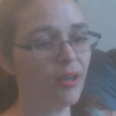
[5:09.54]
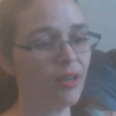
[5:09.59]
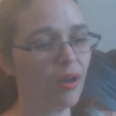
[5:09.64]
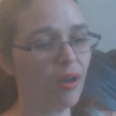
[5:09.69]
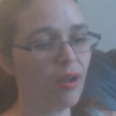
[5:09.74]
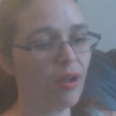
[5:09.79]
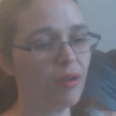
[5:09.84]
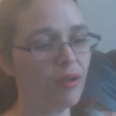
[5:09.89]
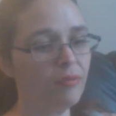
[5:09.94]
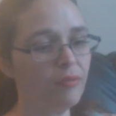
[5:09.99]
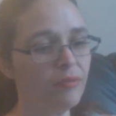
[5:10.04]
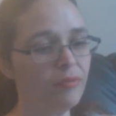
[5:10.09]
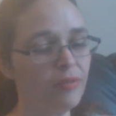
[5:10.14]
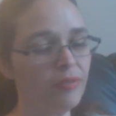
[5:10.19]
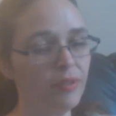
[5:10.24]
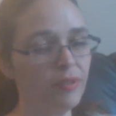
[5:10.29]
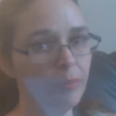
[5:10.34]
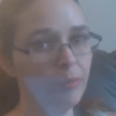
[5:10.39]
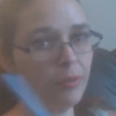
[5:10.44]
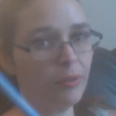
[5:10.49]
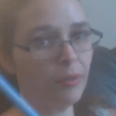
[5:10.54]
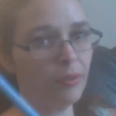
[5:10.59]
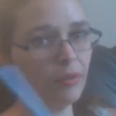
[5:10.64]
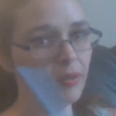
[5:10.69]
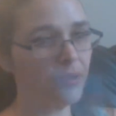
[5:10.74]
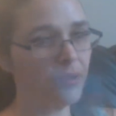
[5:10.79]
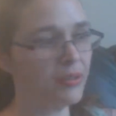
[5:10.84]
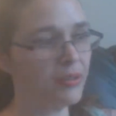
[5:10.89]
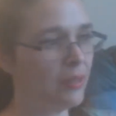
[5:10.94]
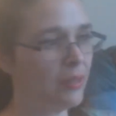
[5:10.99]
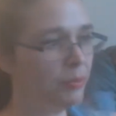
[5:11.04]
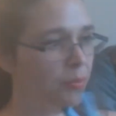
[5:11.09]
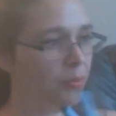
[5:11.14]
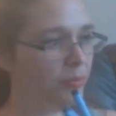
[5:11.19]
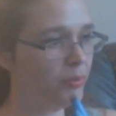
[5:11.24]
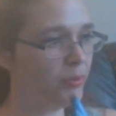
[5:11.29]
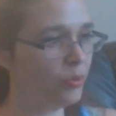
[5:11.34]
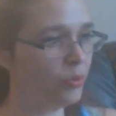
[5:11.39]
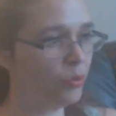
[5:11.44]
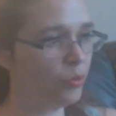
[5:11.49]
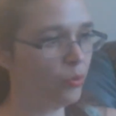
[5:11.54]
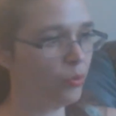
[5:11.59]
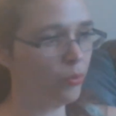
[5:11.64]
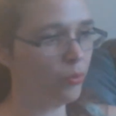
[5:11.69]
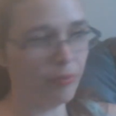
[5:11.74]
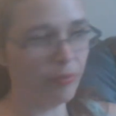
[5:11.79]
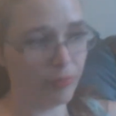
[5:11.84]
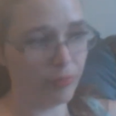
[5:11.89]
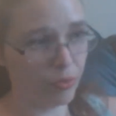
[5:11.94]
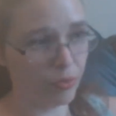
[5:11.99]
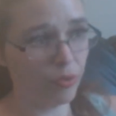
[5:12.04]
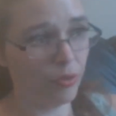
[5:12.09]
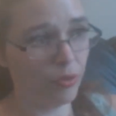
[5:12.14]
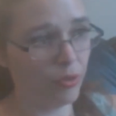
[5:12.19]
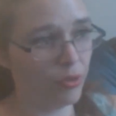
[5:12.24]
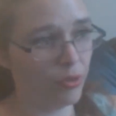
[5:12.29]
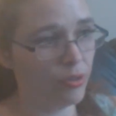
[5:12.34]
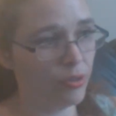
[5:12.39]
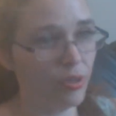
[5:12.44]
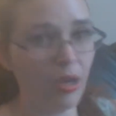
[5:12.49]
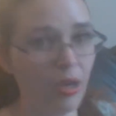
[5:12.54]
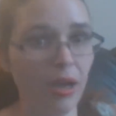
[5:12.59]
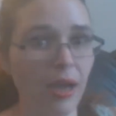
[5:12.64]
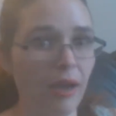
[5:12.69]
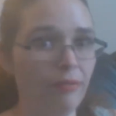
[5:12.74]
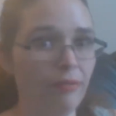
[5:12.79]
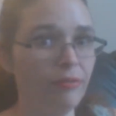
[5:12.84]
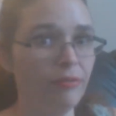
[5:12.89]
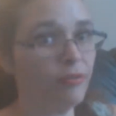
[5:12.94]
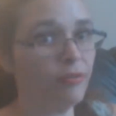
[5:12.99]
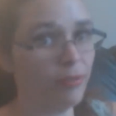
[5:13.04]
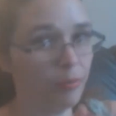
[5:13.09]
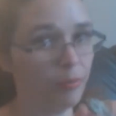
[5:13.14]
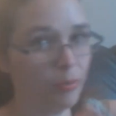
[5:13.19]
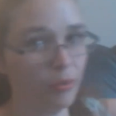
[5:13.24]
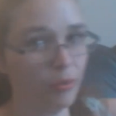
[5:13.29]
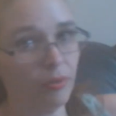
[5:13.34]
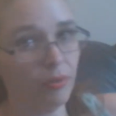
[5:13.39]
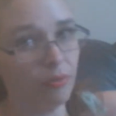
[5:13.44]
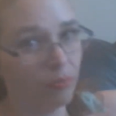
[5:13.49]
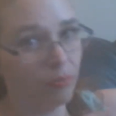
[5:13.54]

not refillable, because that would be really cool if you could have refillable